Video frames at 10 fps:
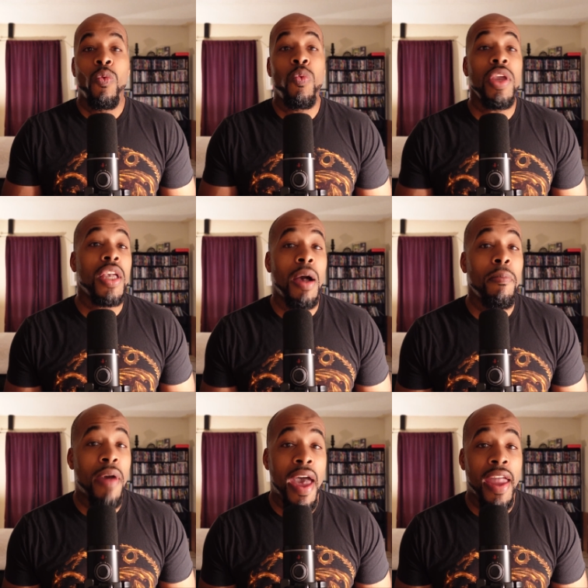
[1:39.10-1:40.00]
we
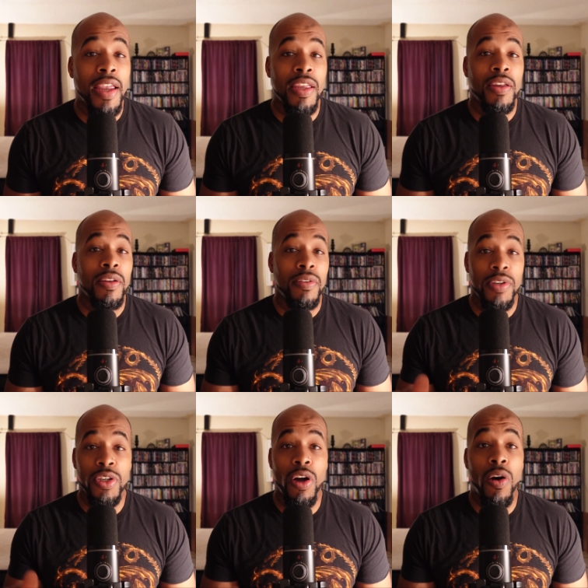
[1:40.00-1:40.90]
come back,
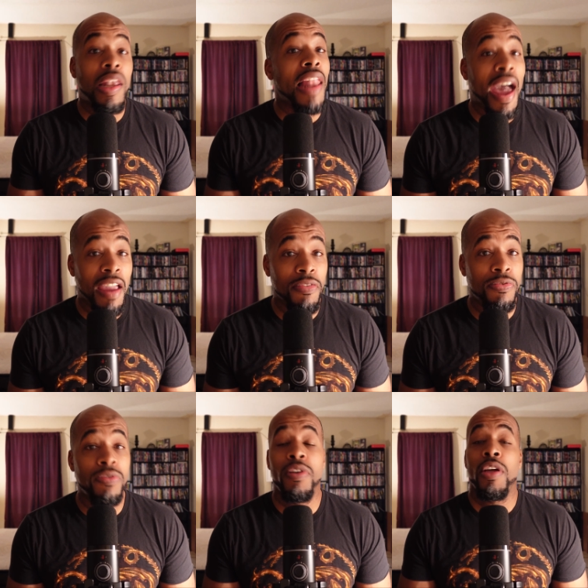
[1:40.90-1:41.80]
you know,
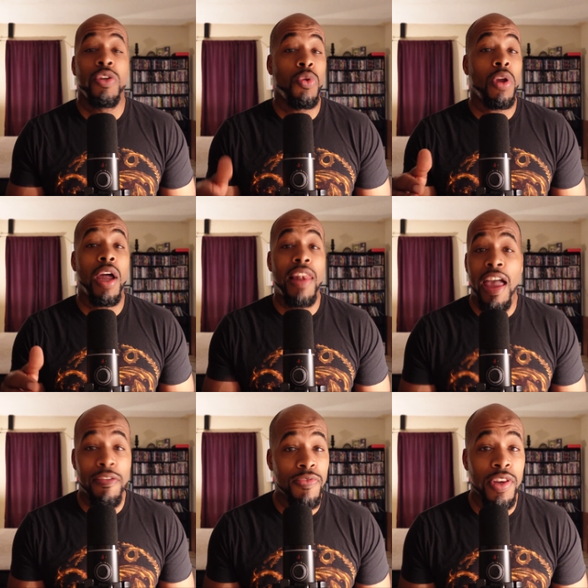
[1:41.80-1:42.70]
live doing our
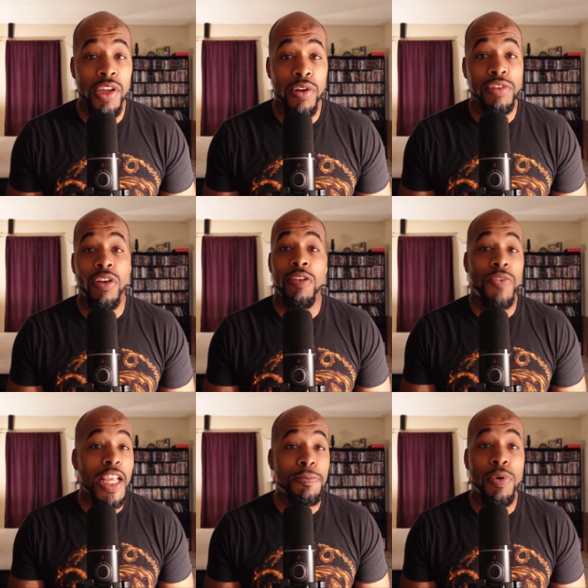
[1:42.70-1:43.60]
live videos on
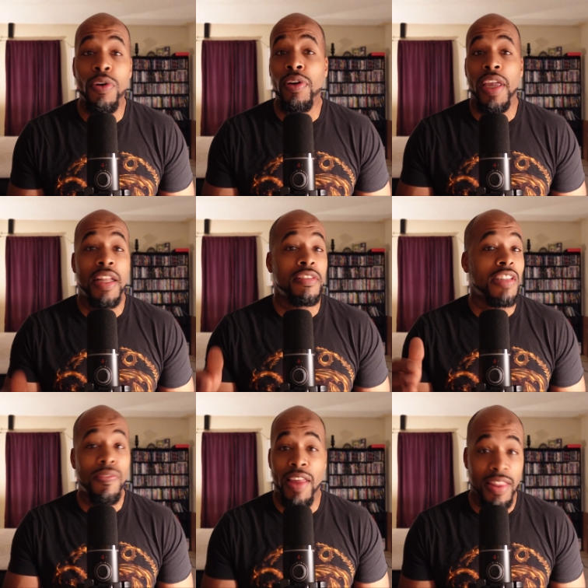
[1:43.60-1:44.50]
Facebook and
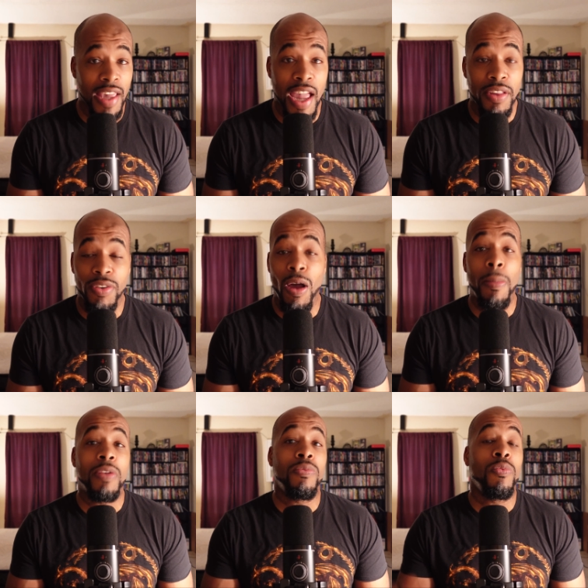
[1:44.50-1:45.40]
stuff like that, you know,
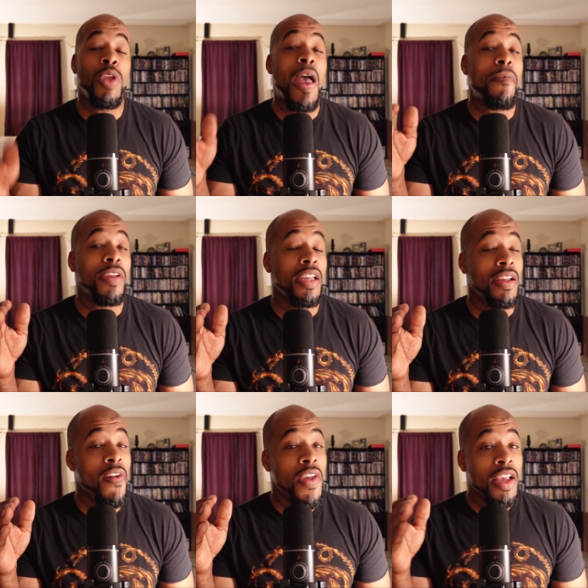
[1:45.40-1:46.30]
but we're having
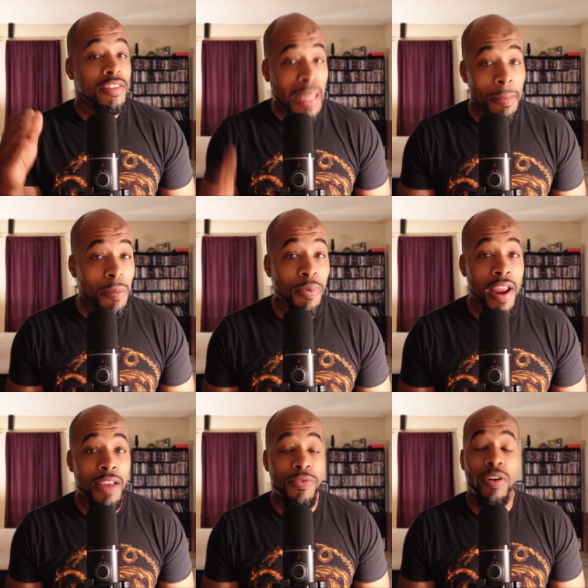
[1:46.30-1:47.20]
a summer
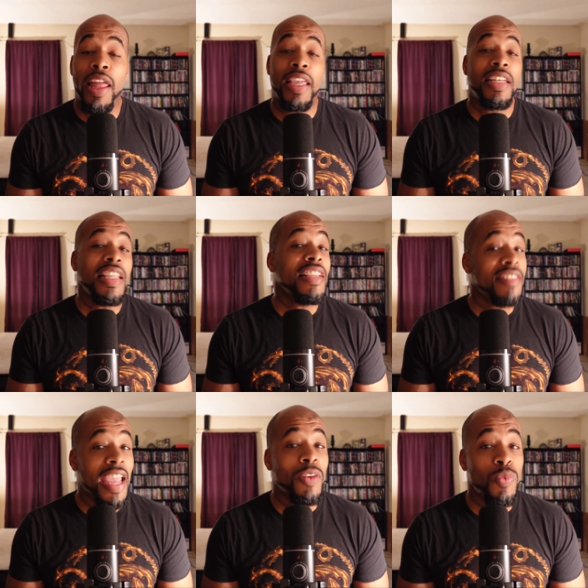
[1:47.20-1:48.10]
break for like at
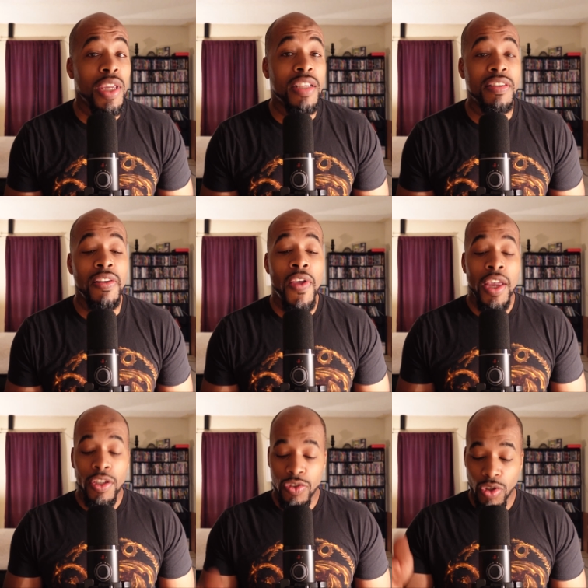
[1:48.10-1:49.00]
least eight weeks.
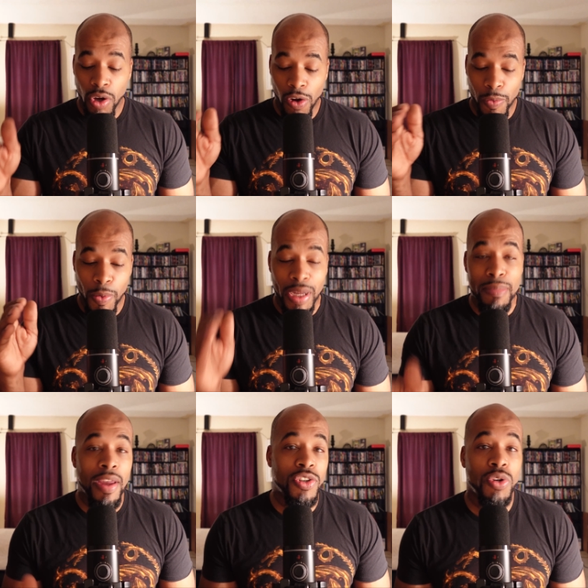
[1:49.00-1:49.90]
So we want
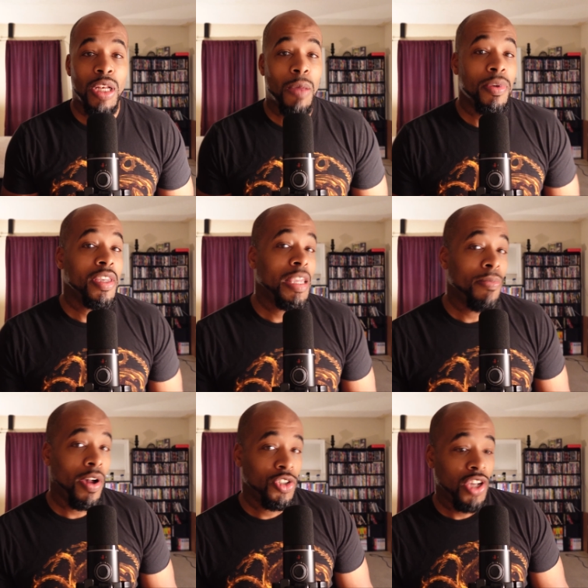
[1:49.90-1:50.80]
to make sure that we
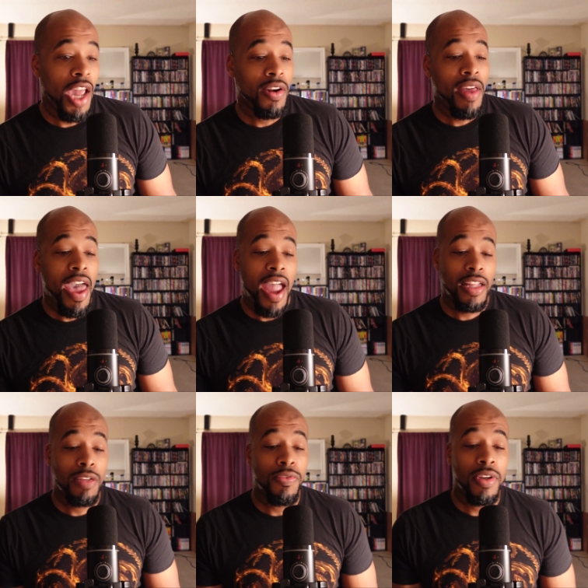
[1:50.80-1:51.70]
keep our channel
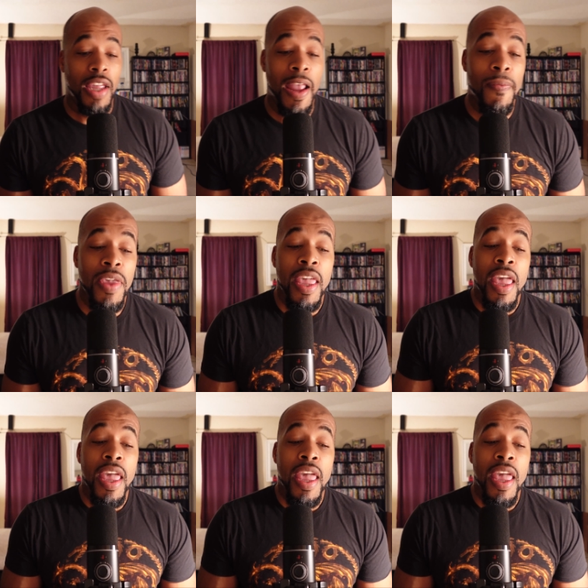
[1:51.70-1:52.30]
active, okay?